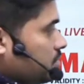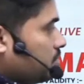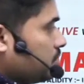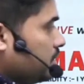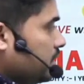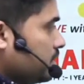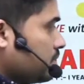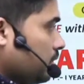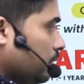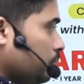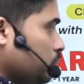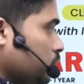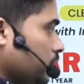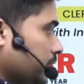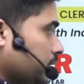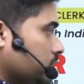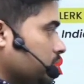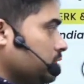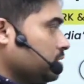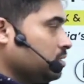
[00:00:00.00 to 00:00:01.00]
three
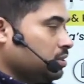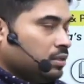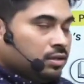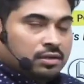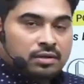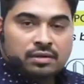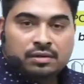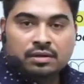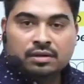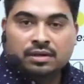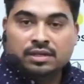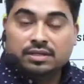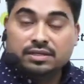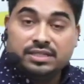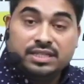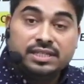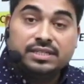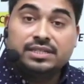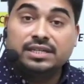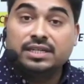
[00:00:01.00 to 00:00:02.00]
subjects.
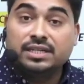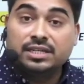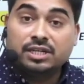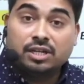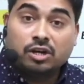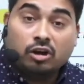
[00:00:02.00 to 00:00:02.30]
Detailed